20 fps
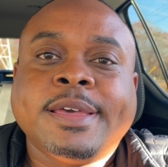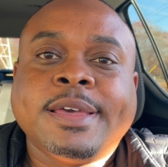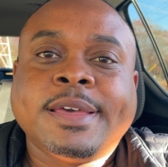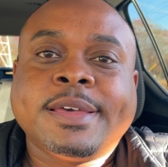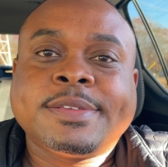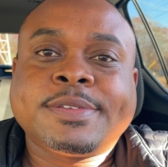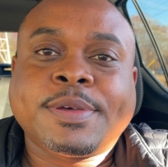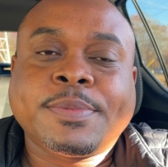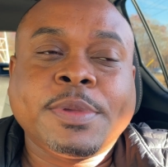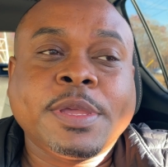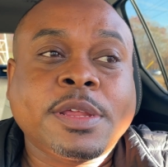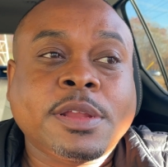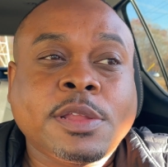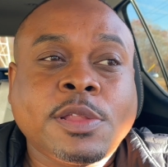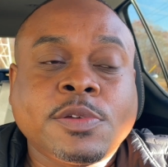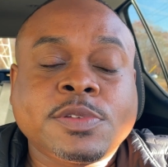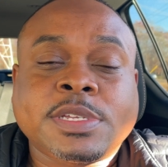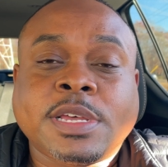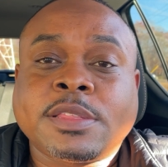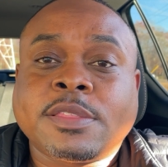So I'm here to
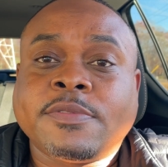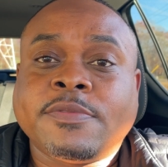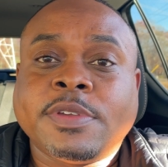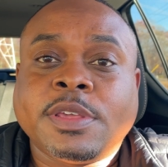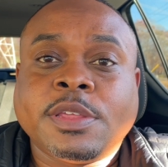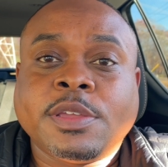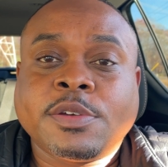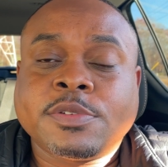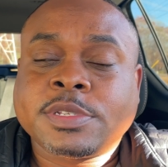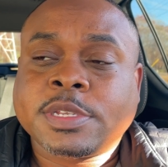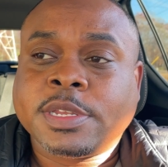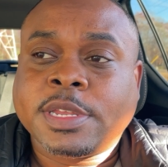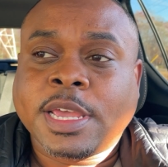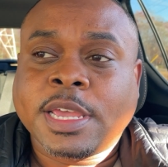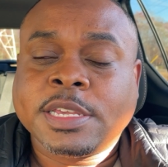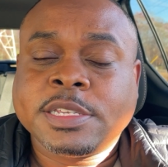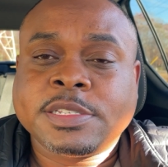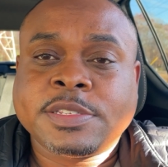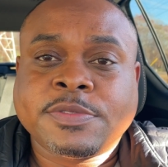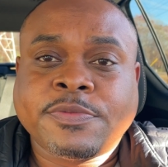close out the video.
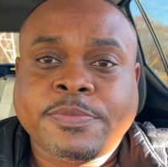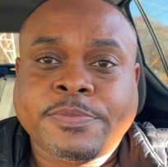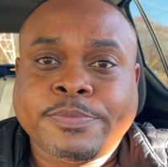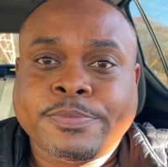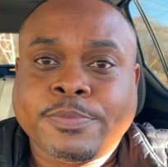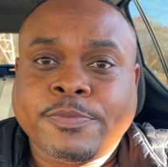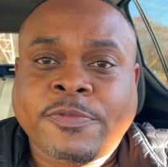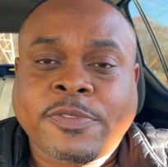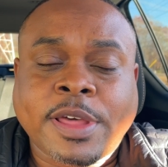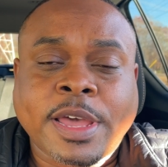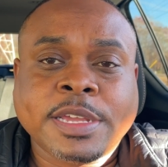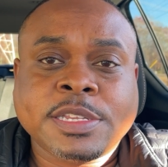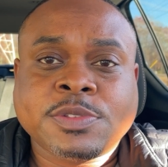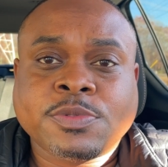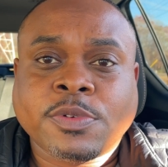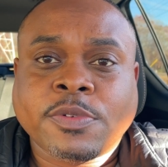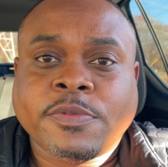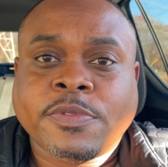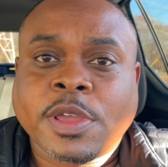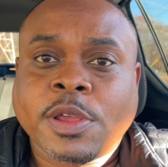Today's flights
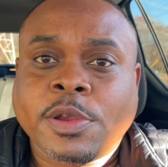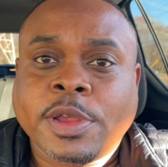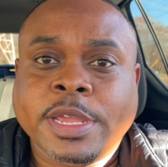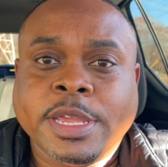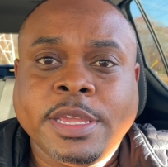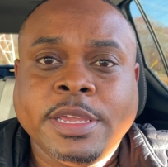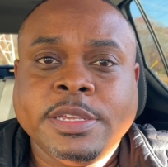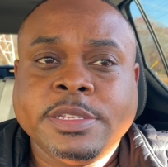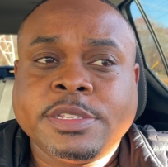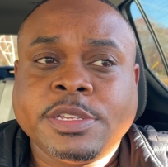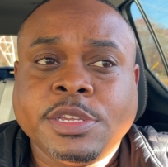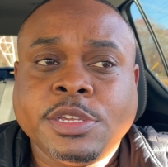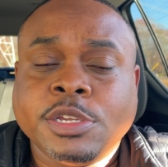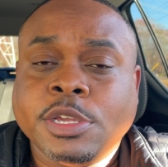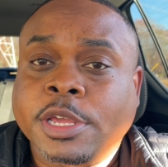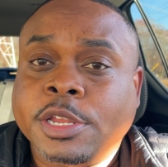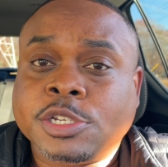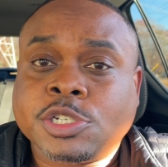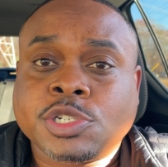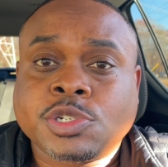were very easy
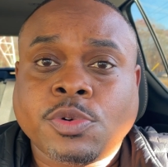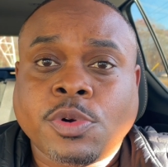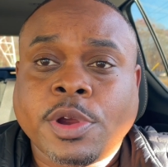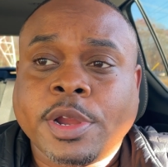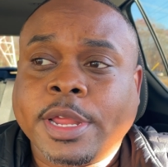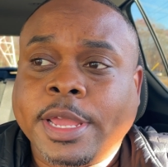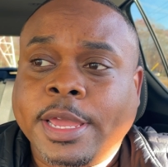and short,